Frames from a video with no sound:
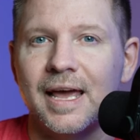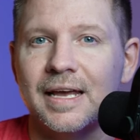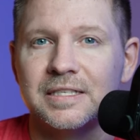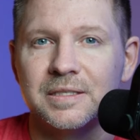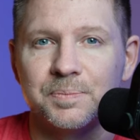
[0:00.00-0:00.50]

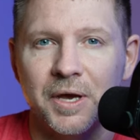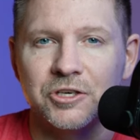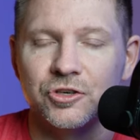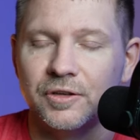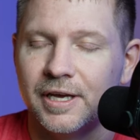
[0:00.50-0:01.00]
a
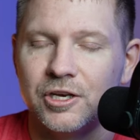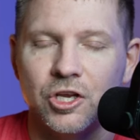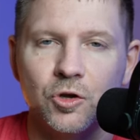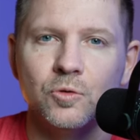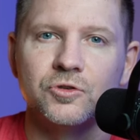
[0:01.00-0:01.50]
special and
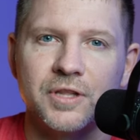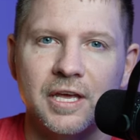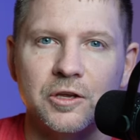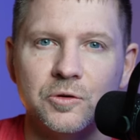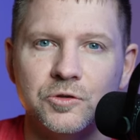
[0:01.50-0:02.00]
huge
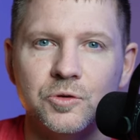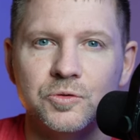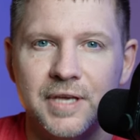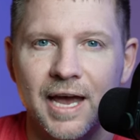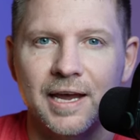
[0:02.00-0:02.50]
thank you to
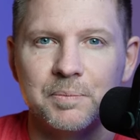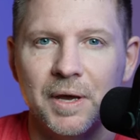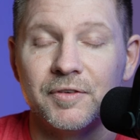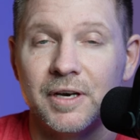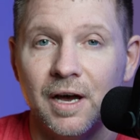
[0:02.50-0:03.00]
Zach and
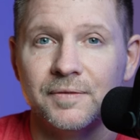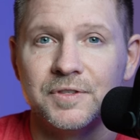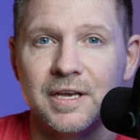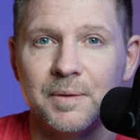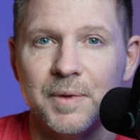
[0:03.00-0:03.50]
Bevan of
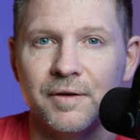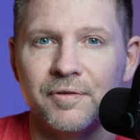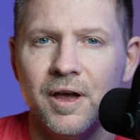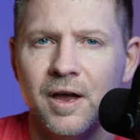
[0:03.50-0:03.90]
ZMF